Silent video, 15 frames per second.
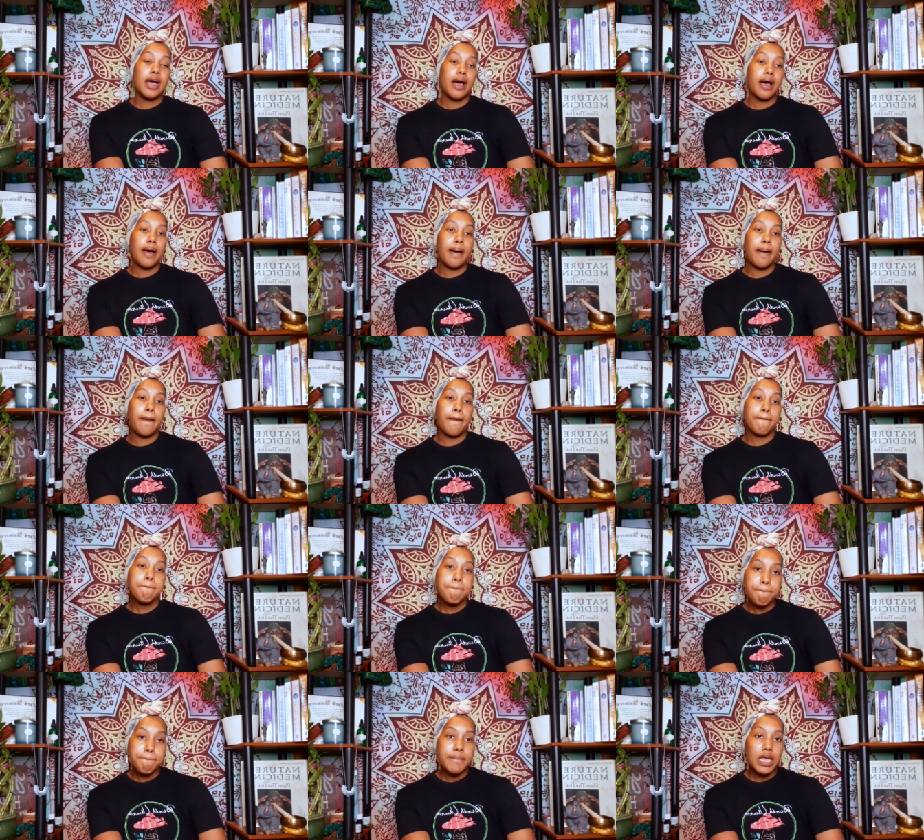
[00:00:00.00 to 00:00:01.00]
um,
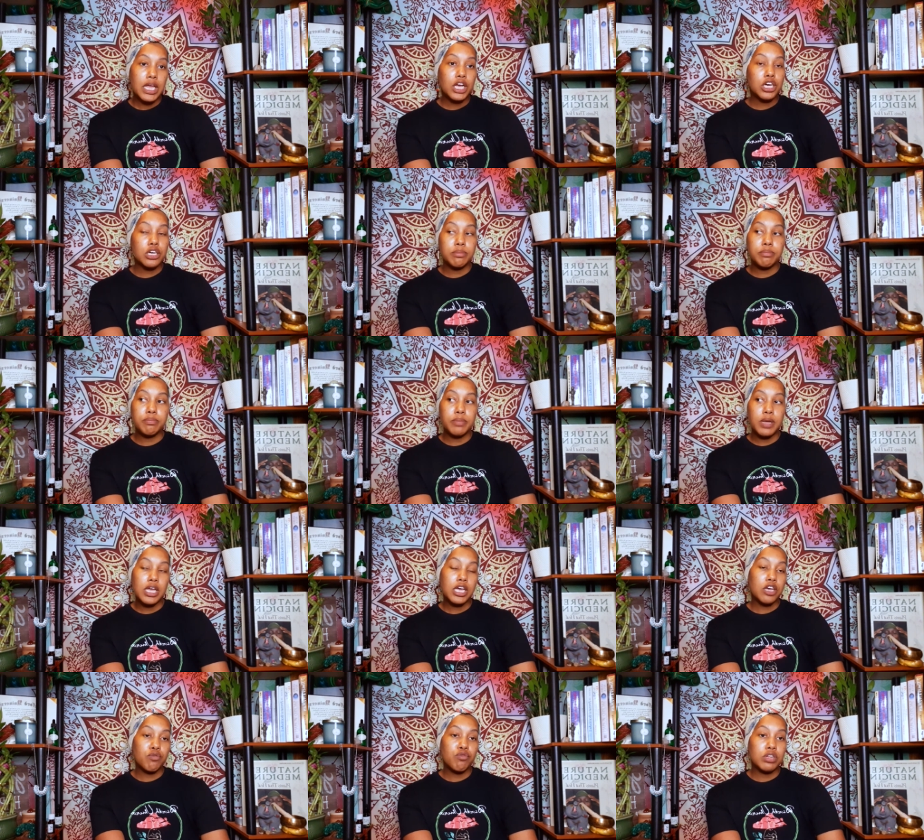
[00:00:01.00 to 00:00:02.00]
it could
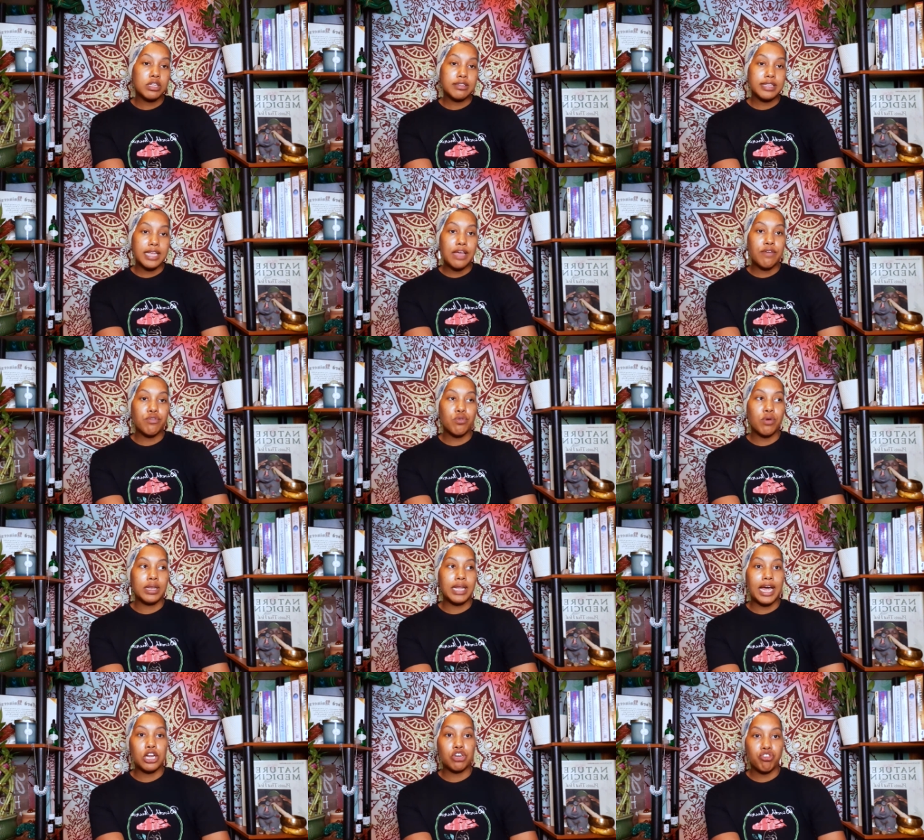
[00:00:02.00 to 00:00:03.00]
it could really save you a
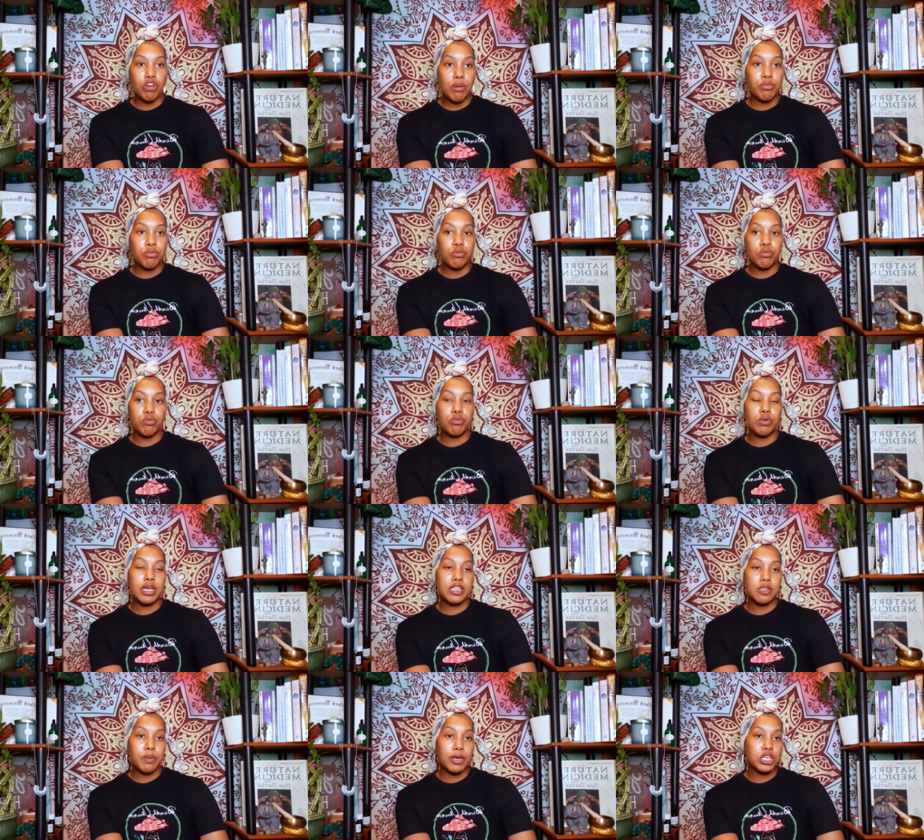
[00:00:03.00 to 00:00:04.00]
lot of trouble,
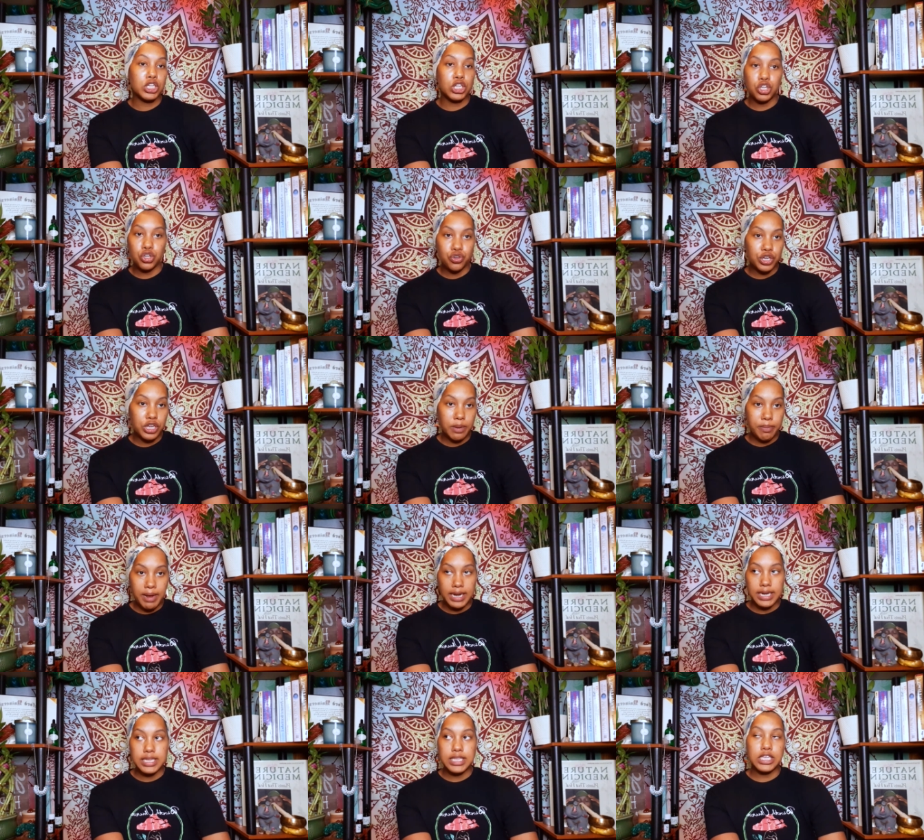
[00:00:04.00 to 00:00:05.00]
especially during your
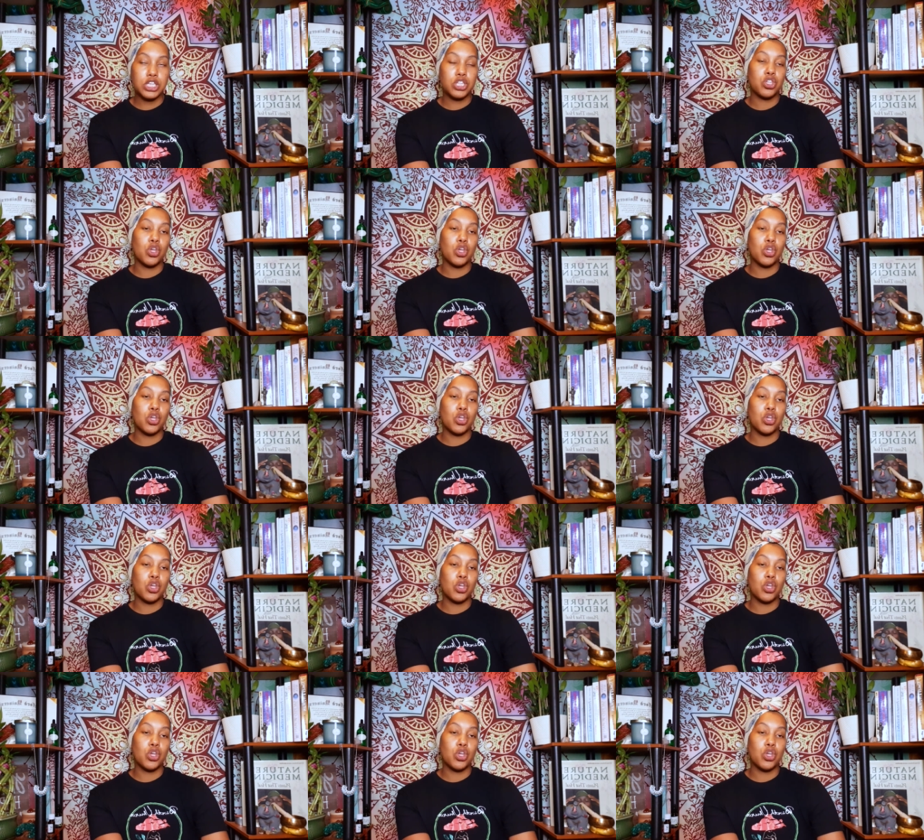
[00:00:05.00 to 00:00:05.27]
pregnancy.